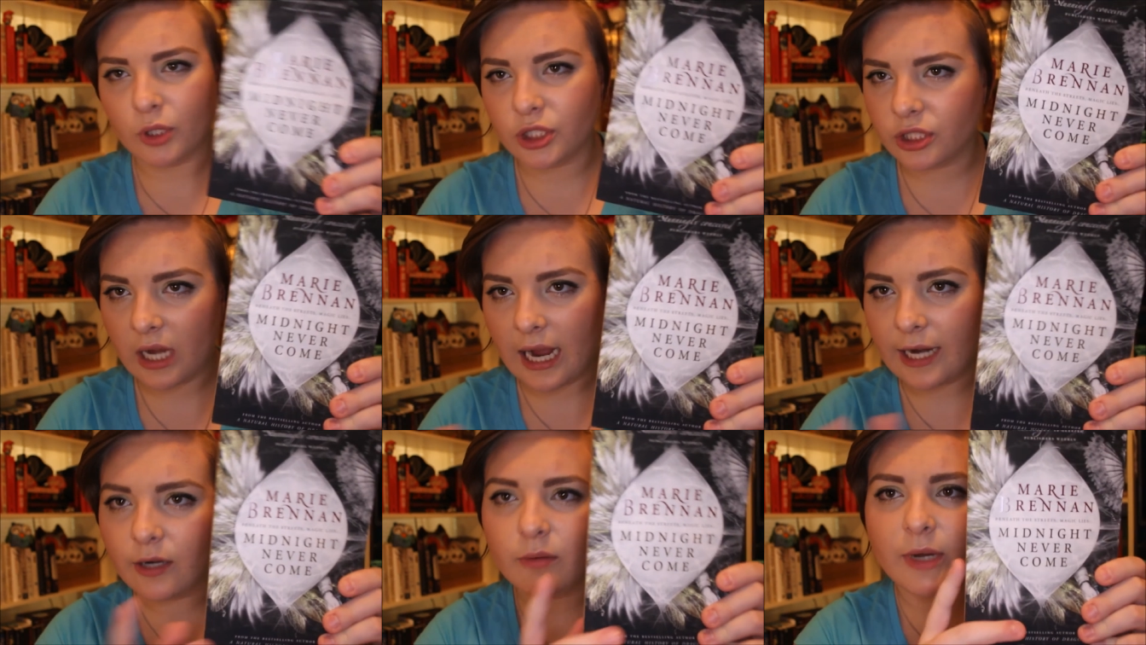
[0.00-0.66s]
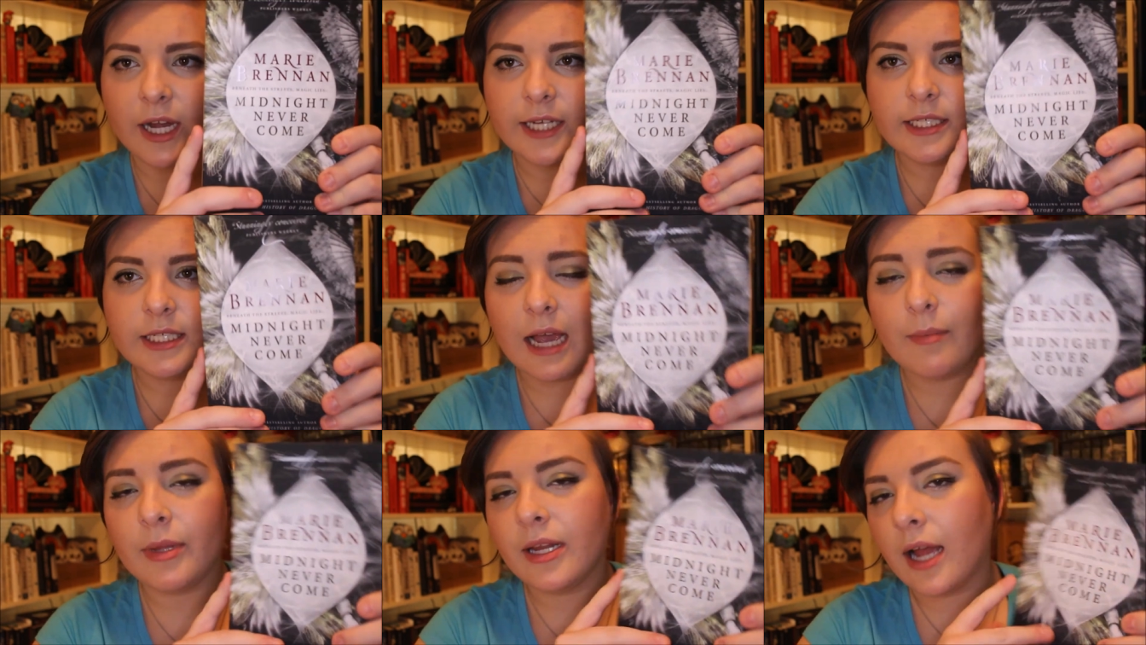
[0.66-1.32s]
which I don't mind.
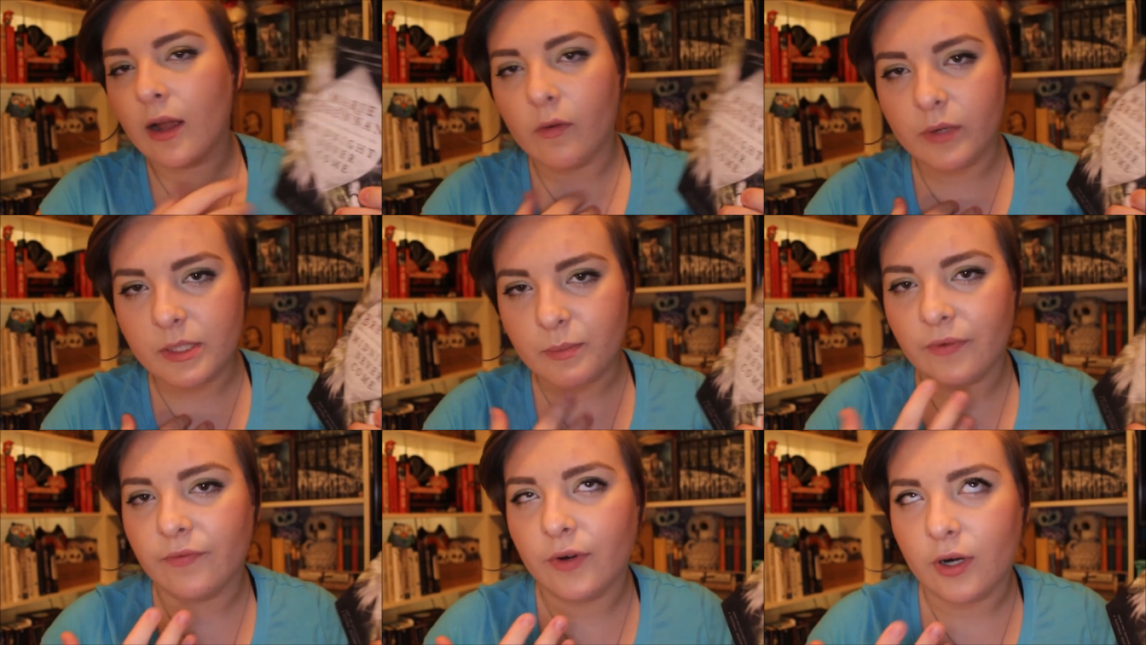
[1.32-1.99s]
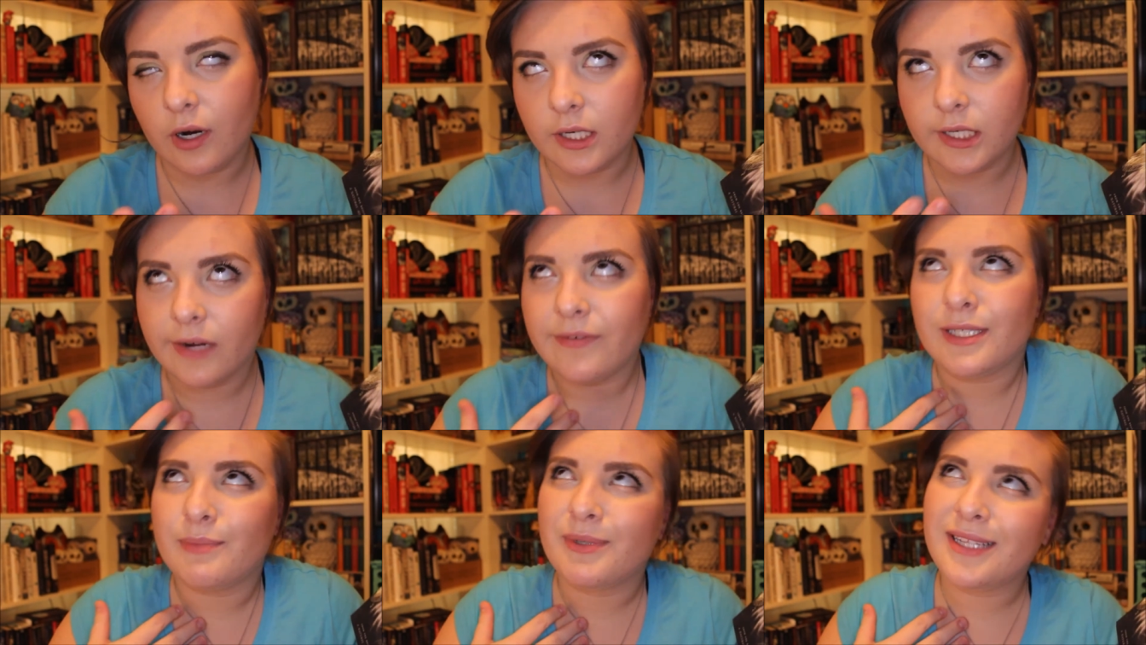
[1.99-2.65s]
I mean, I always prefer
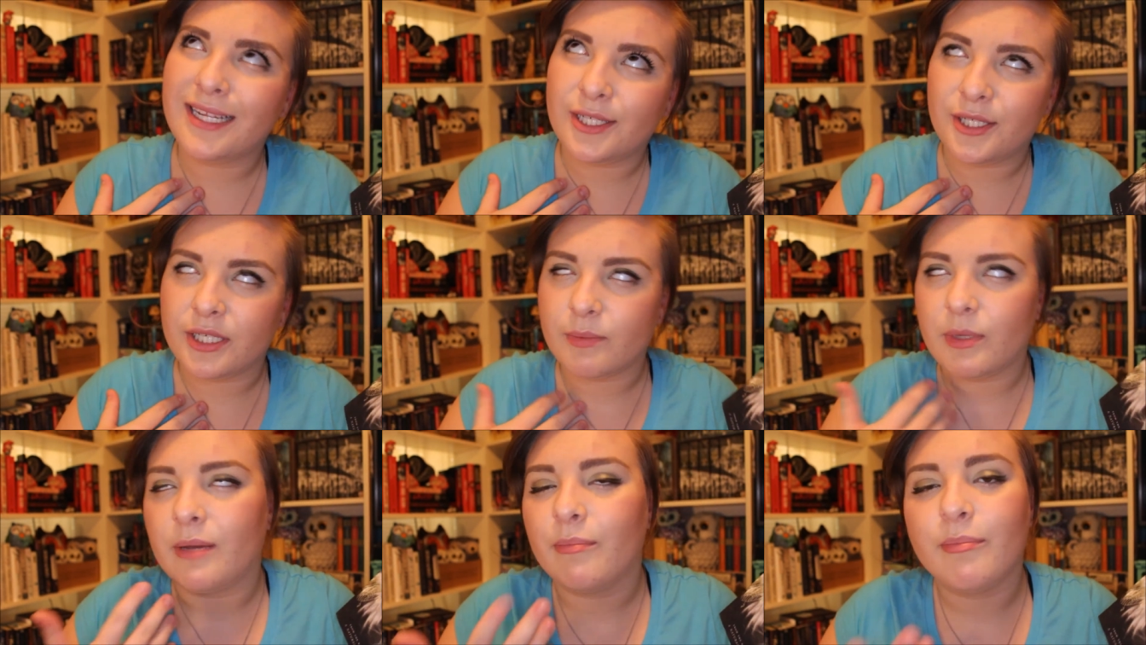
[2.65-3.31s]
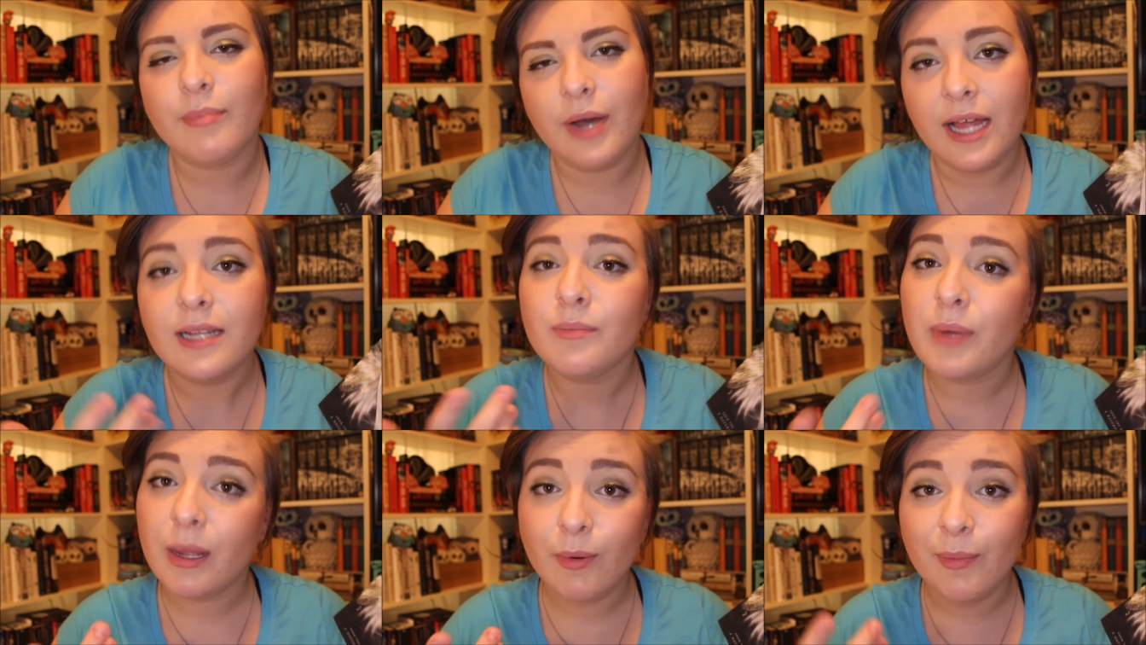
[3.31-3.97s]
hardcovers, but that's just me. But
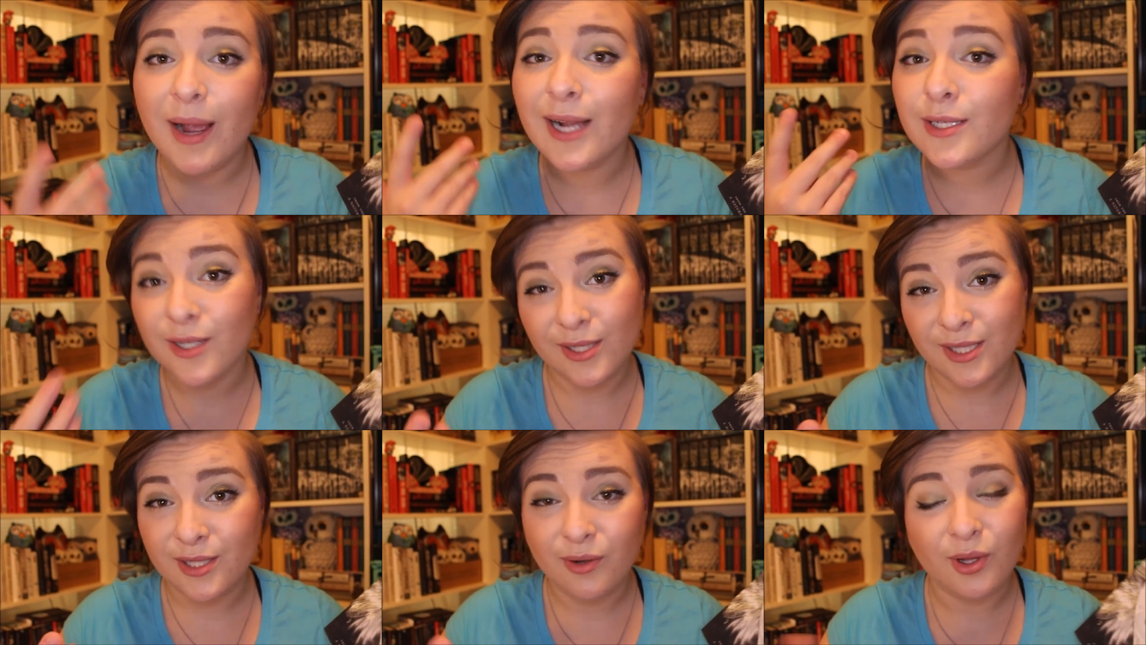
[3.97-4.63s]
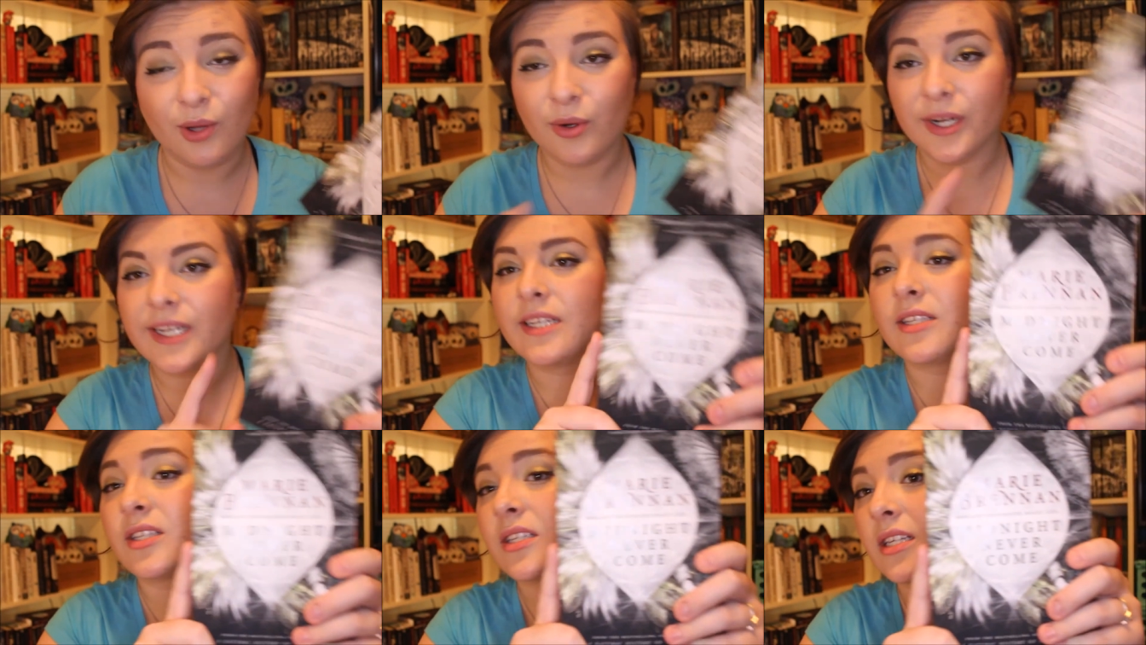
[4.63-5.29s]
paperbacks are still
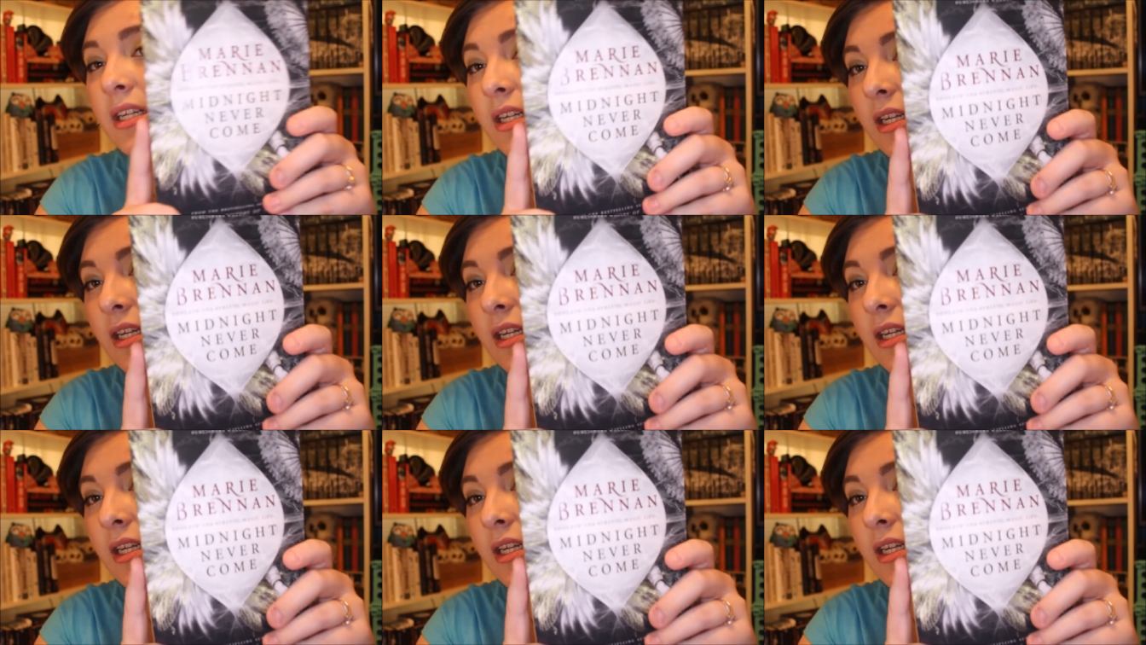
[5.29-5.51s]
glorious.